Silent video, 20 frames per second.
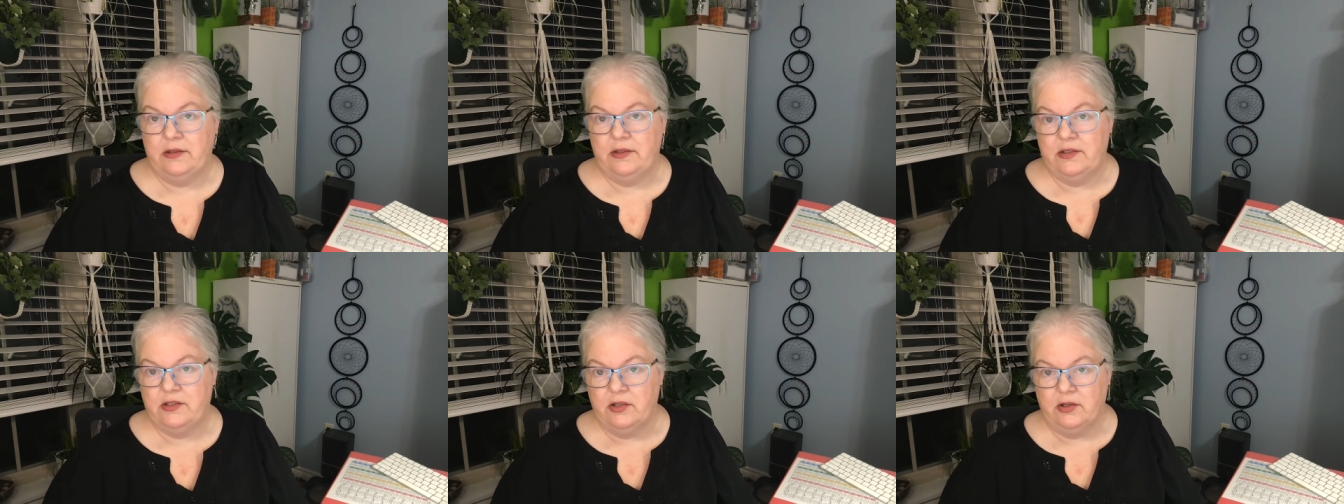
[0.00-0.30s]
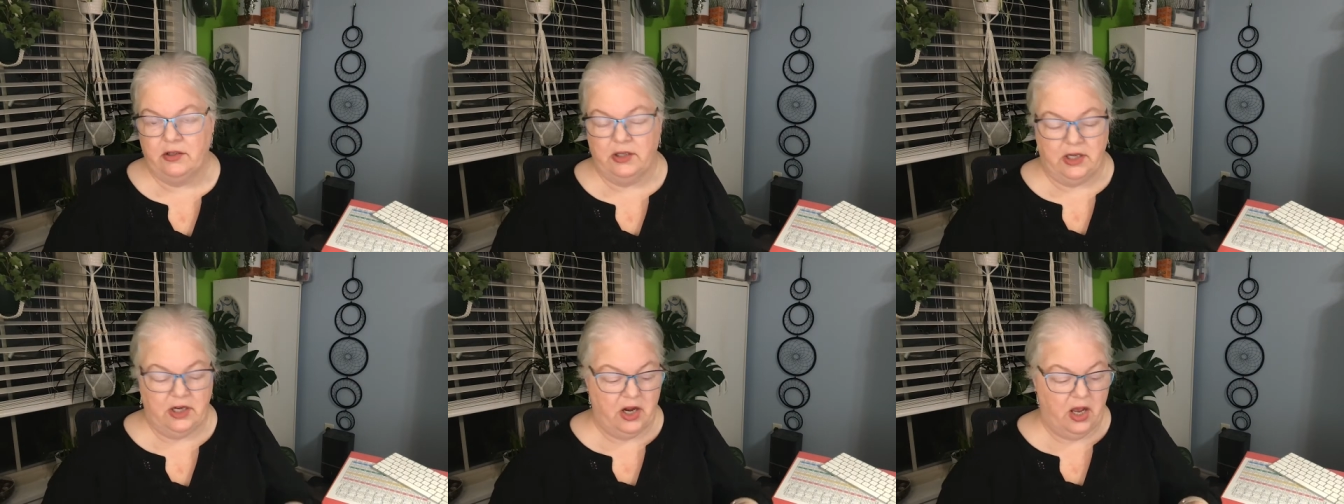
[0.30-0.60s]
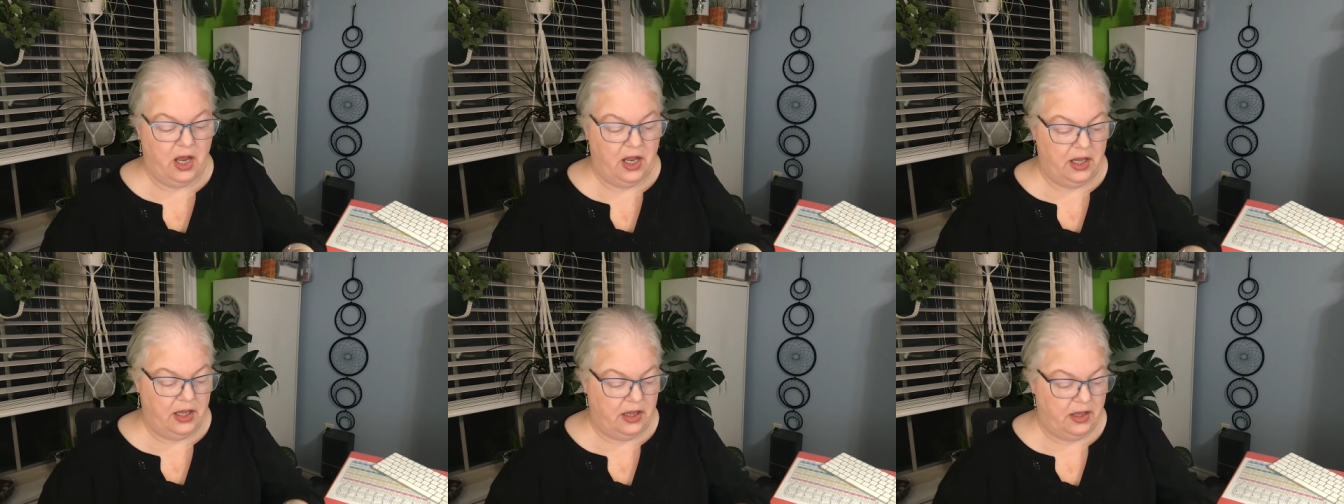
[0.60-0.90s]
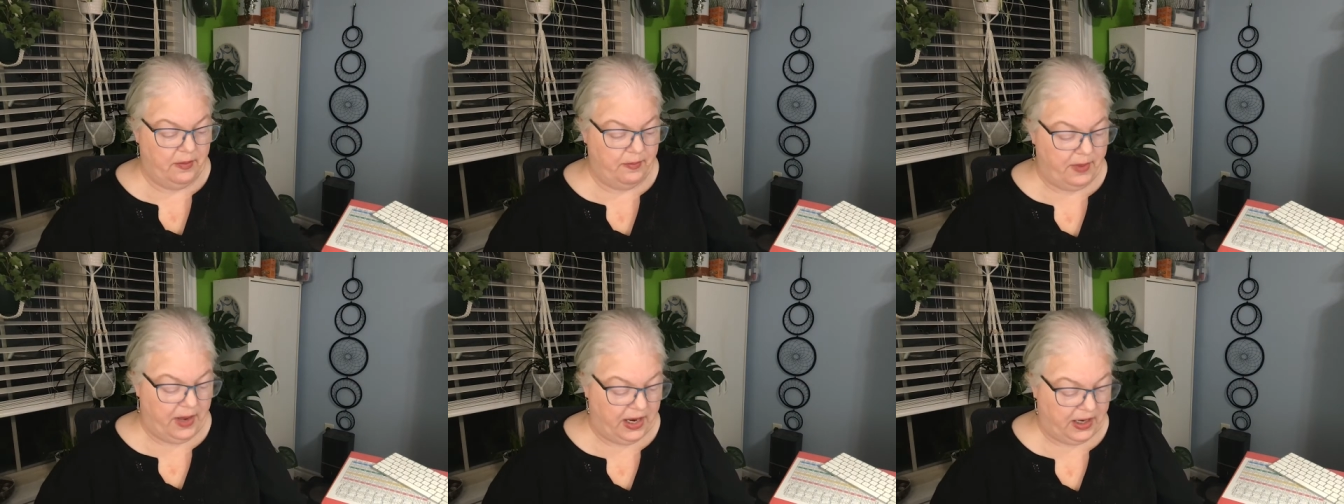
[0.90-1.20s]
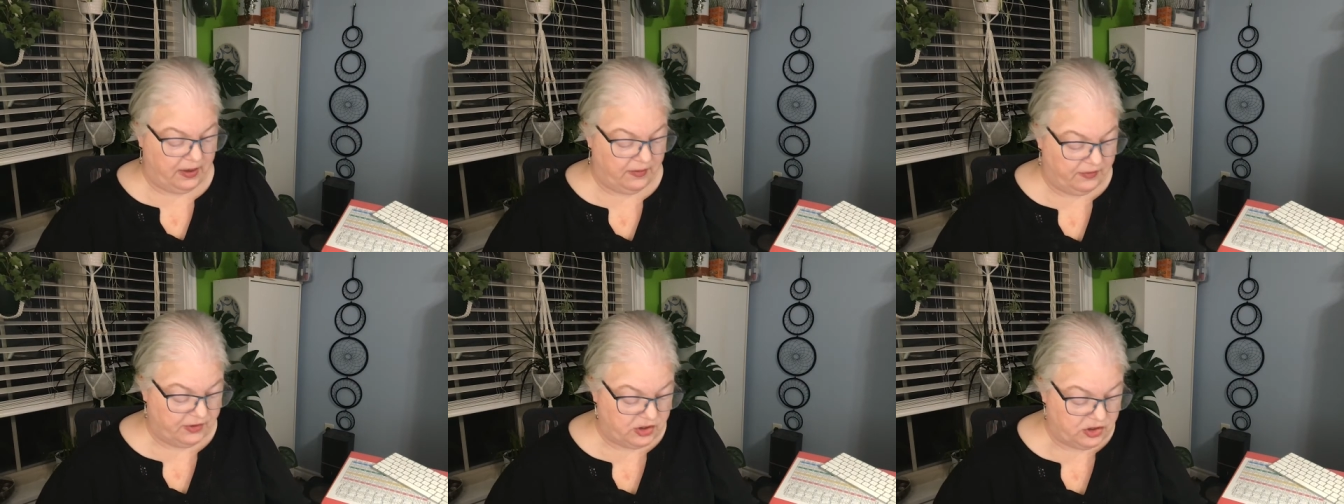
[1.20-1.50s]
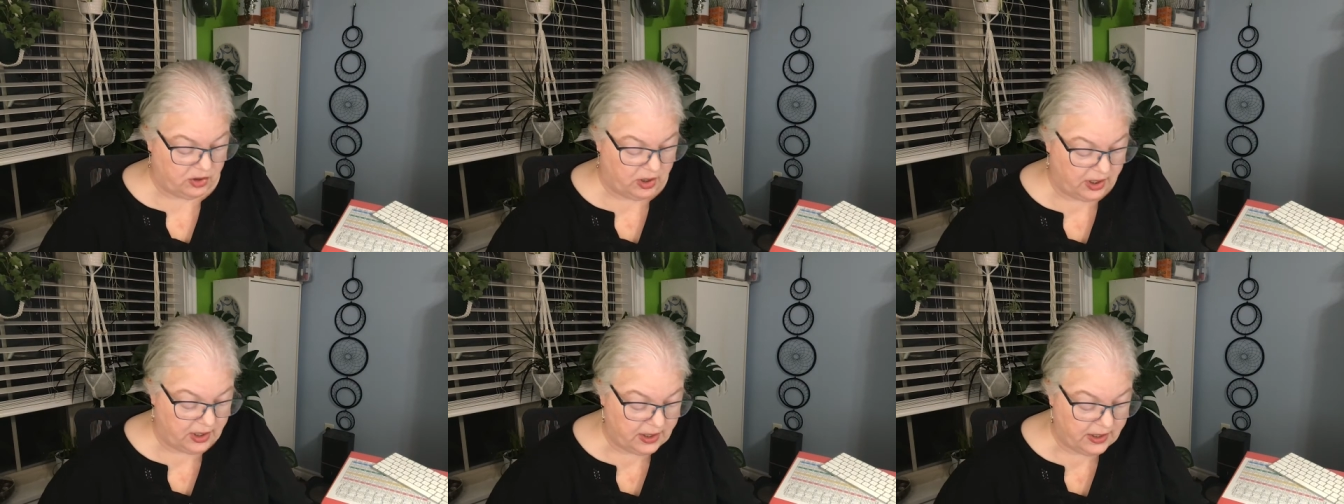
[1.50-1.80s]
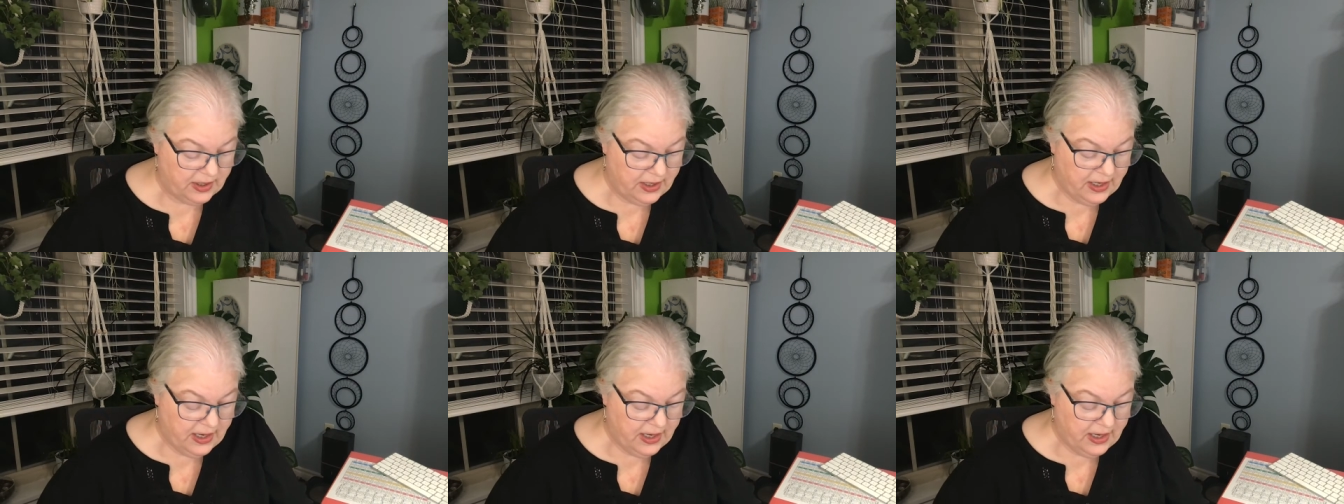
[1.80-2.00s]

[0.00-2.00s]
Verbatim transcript: certainly not in the back of a truck.